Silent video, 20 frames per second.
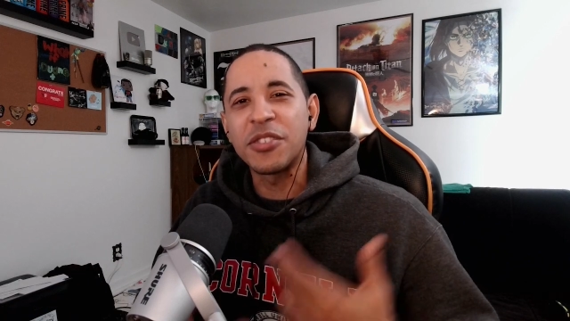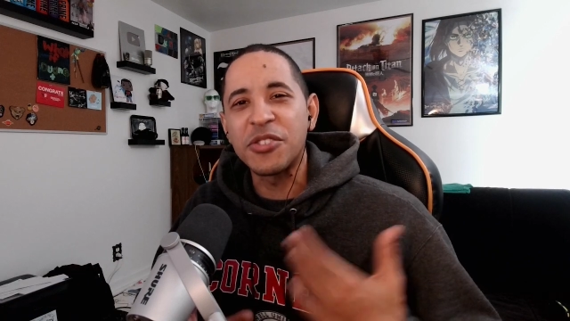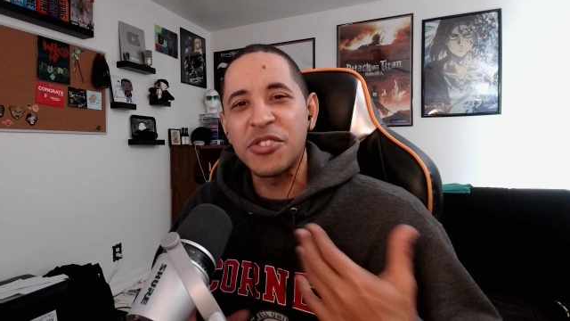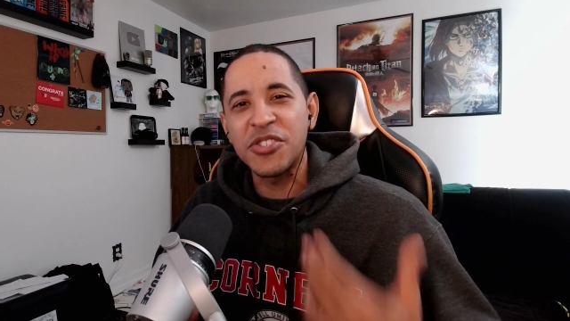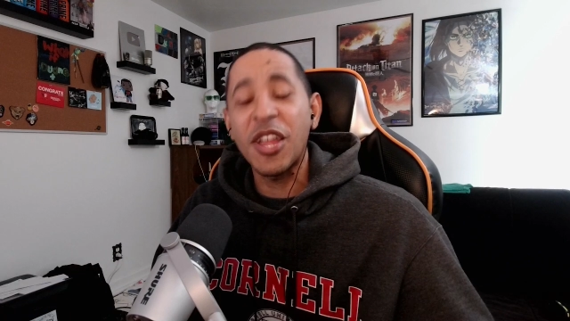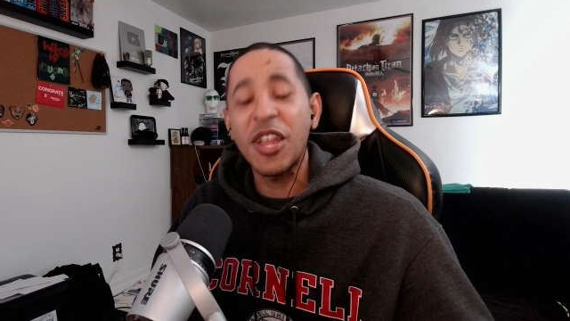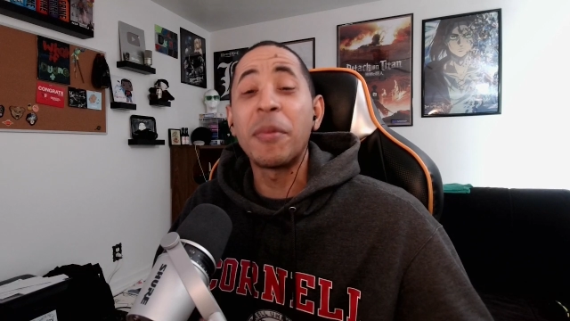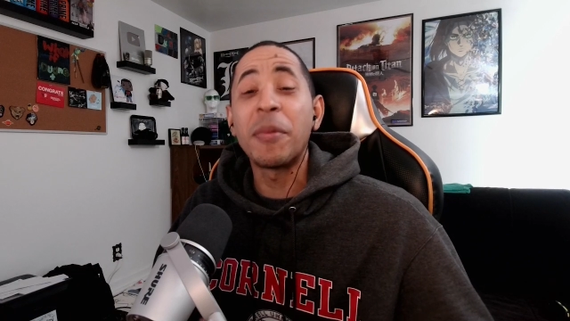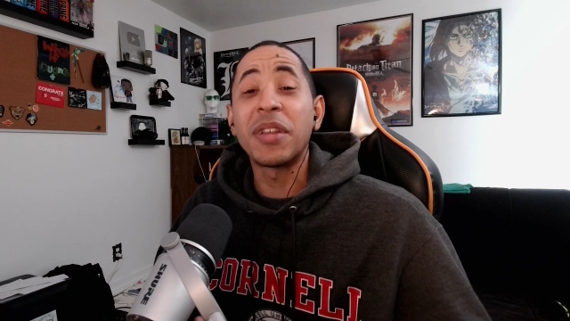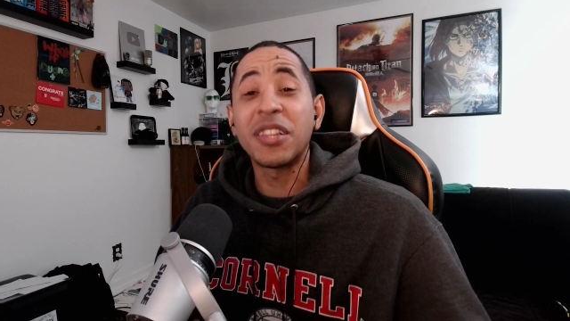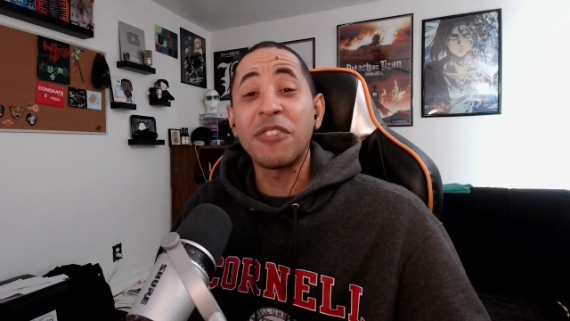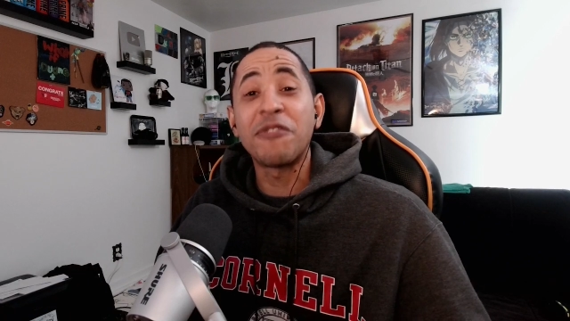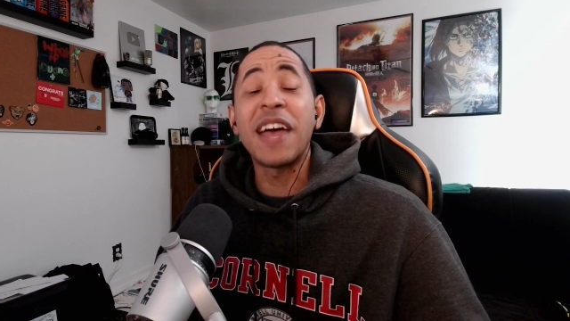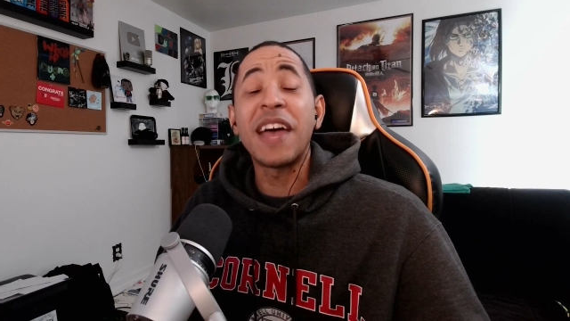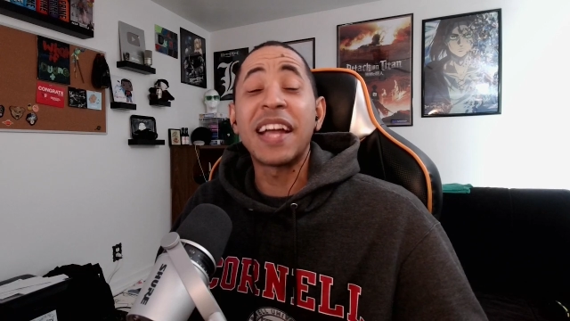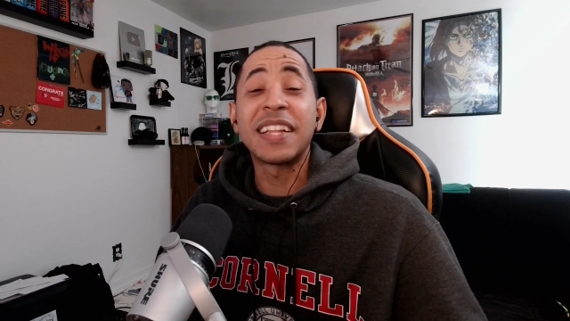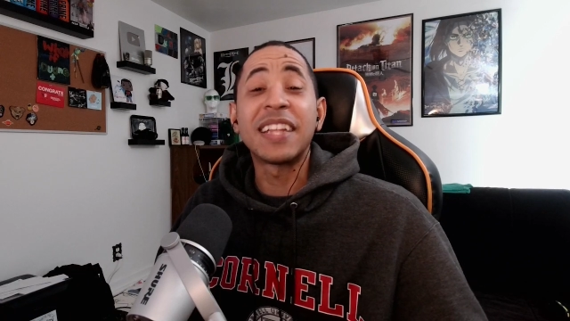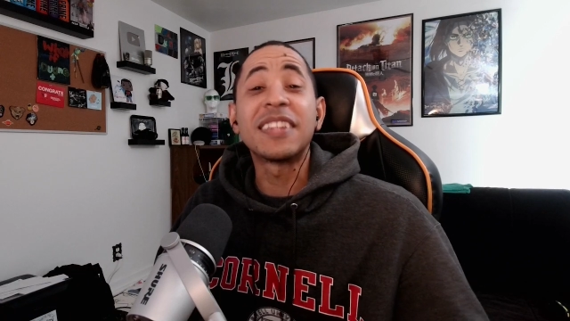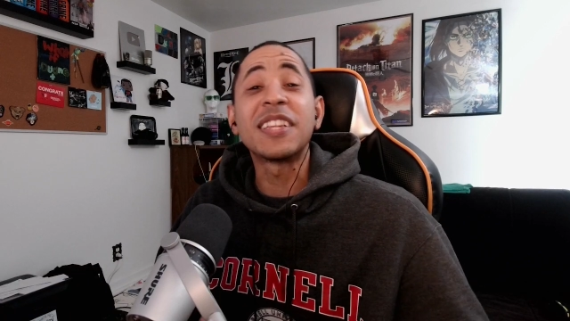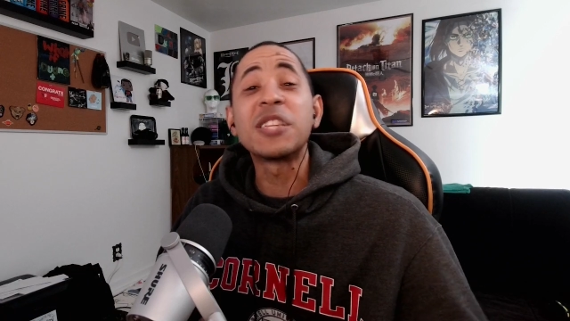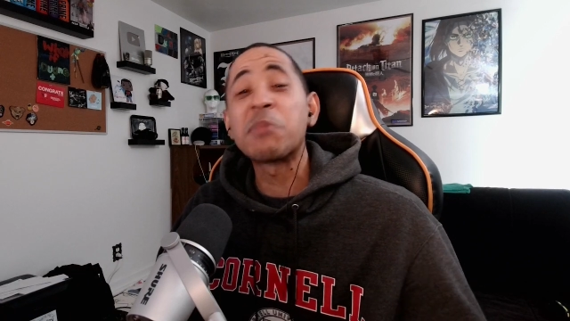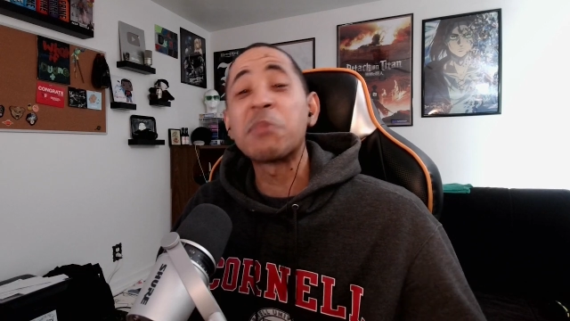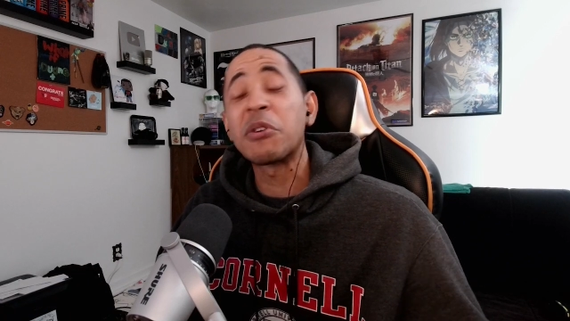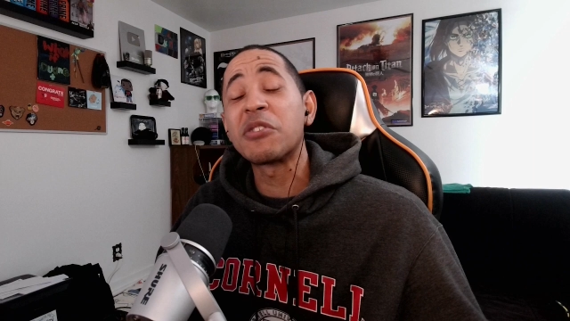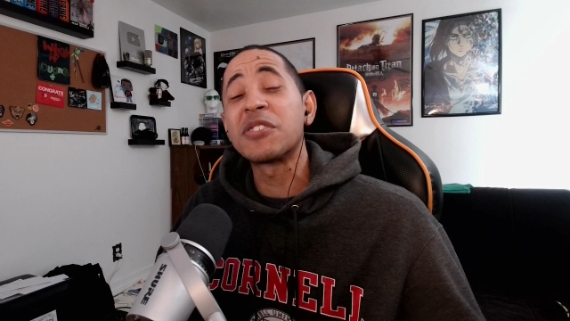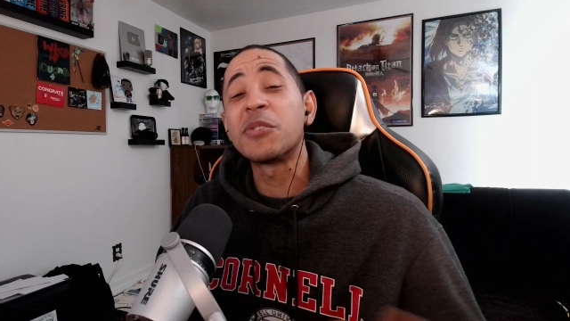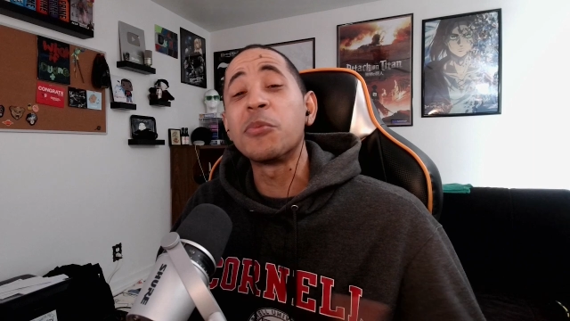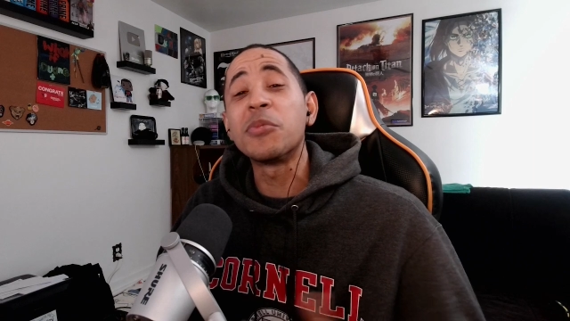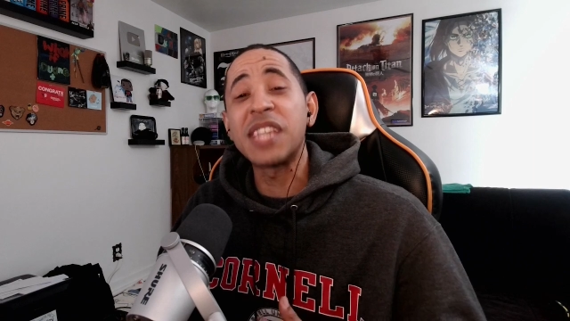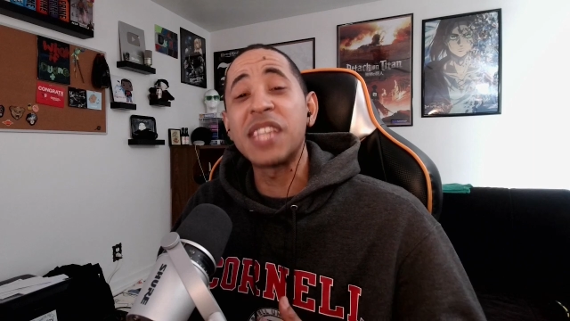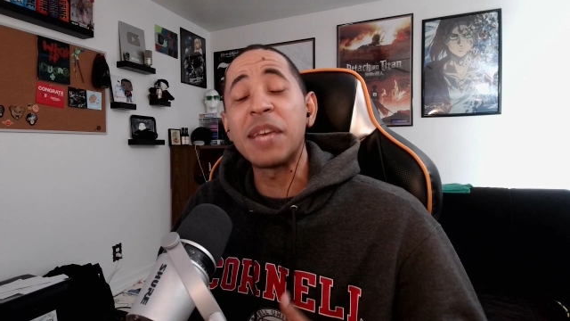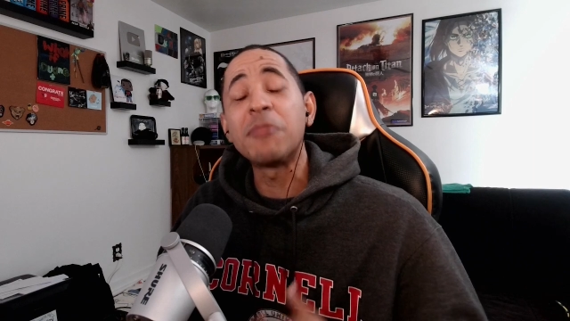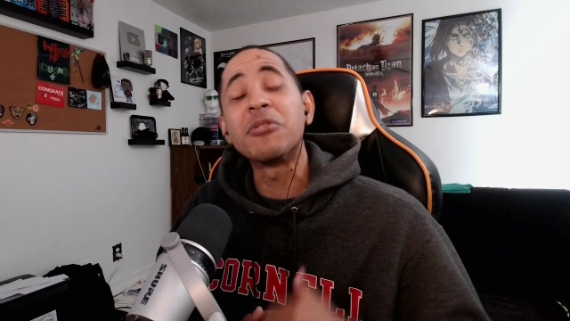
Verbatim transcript: stomach the fact that this person was